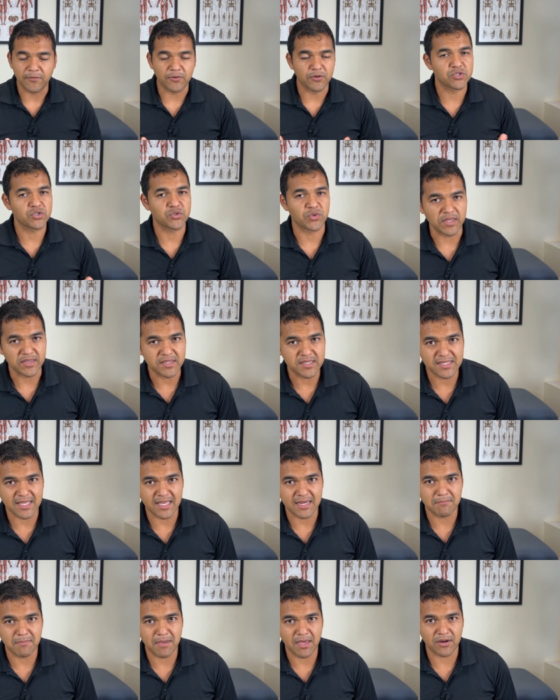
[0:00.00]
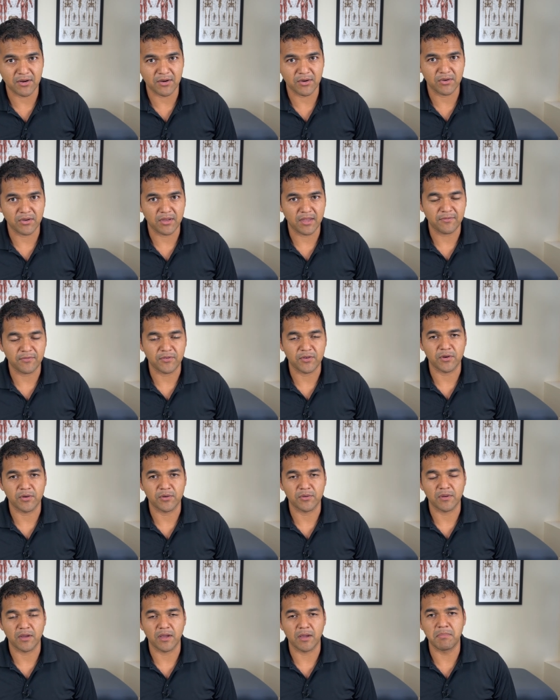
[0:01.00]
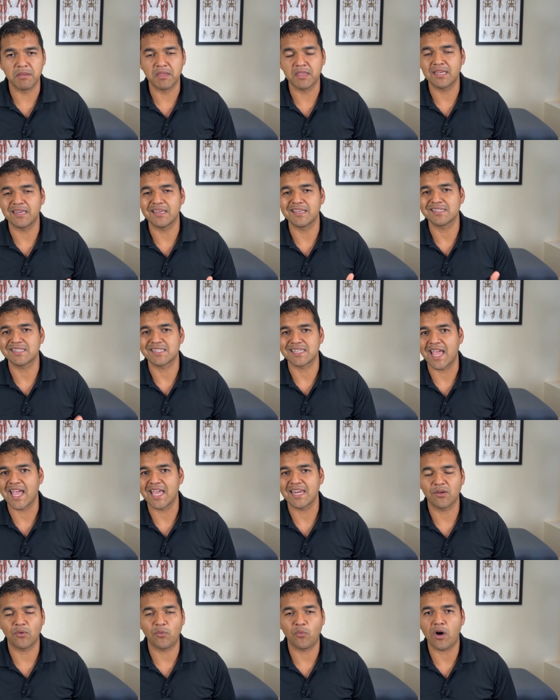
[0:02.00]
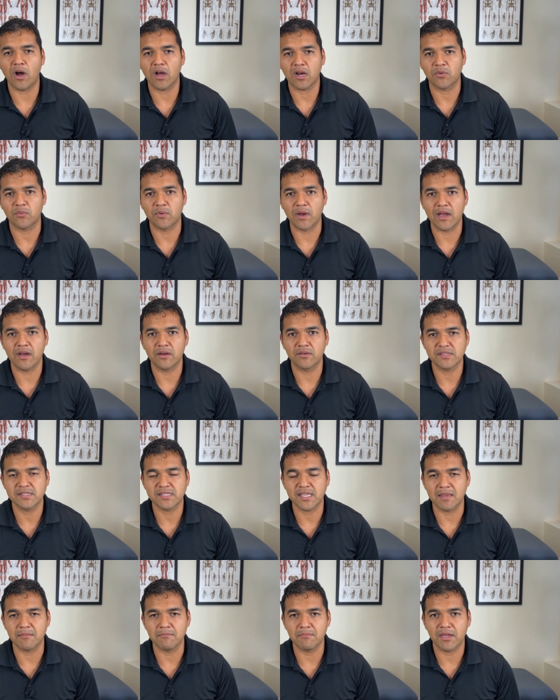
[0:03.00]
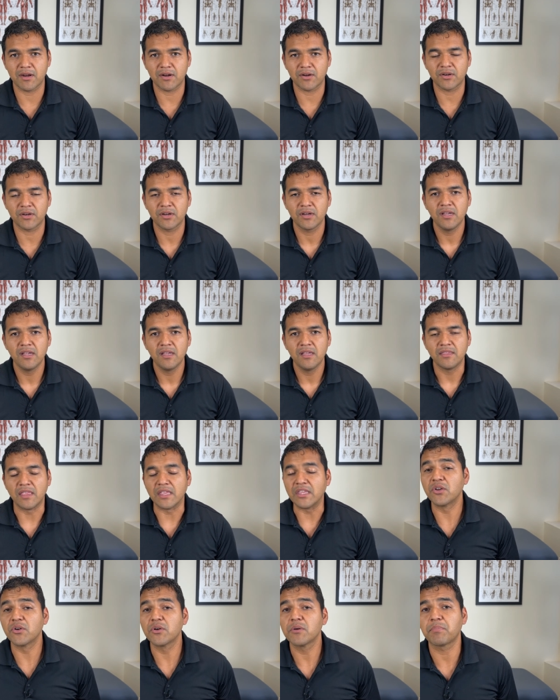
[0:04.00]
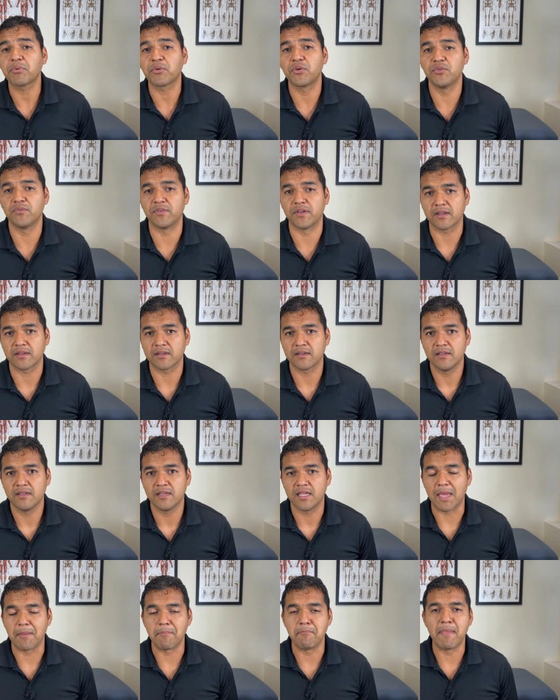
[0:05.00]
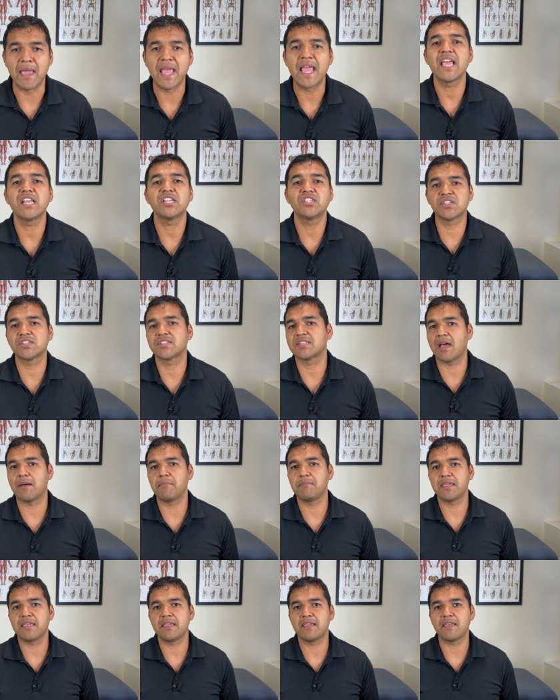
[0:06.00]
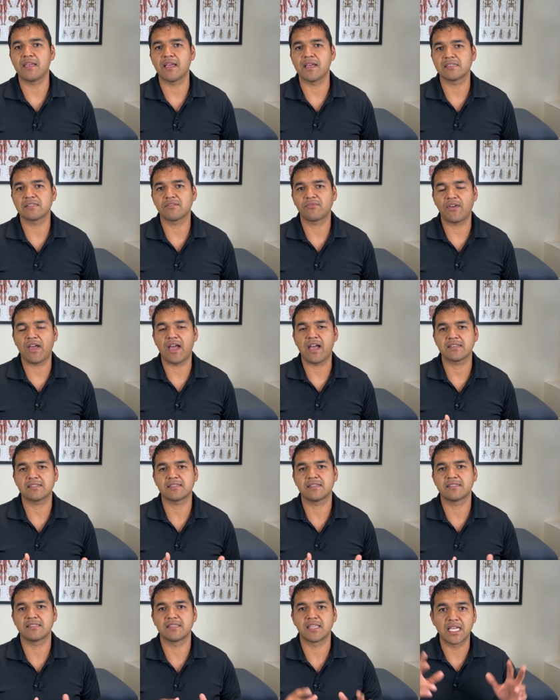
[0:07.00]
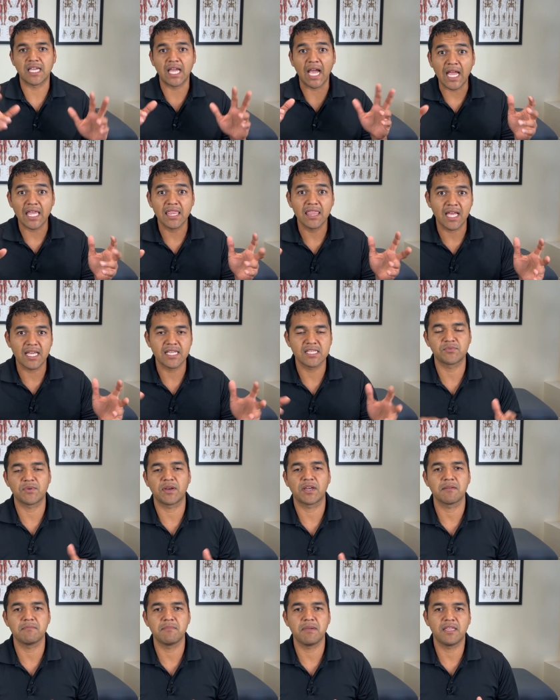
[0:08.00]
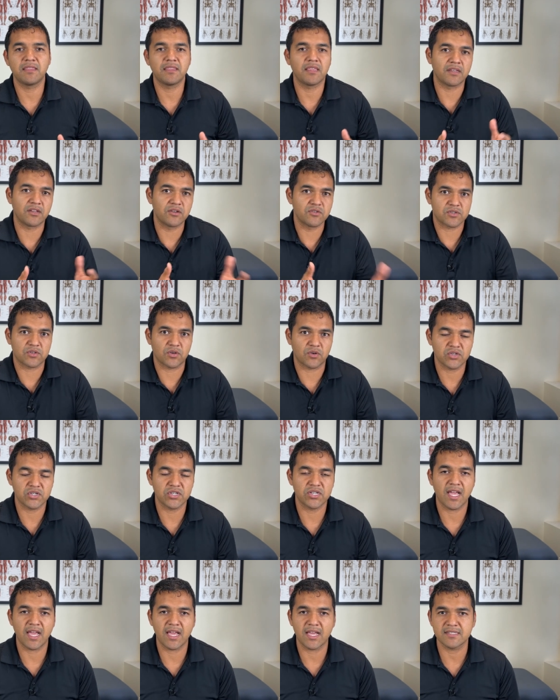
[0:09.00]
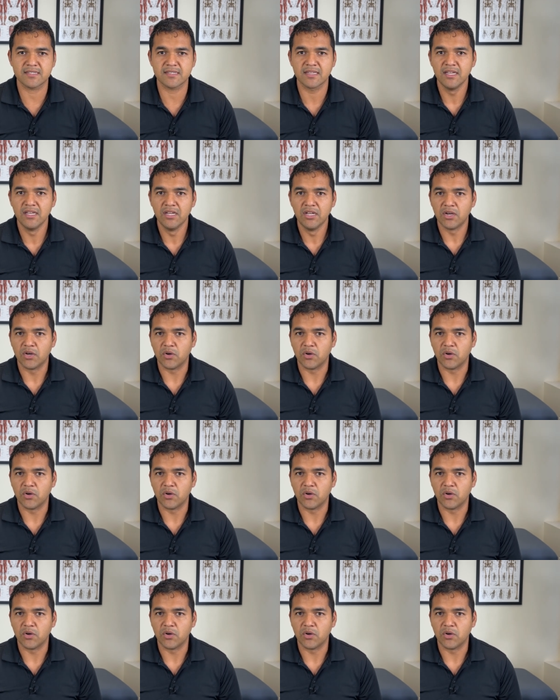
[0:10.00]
if your strength is getting better, if your ability to stand and walk around is getting better, then you're improving. It may just not be as fast as the guidelines recommend that your surgeon has,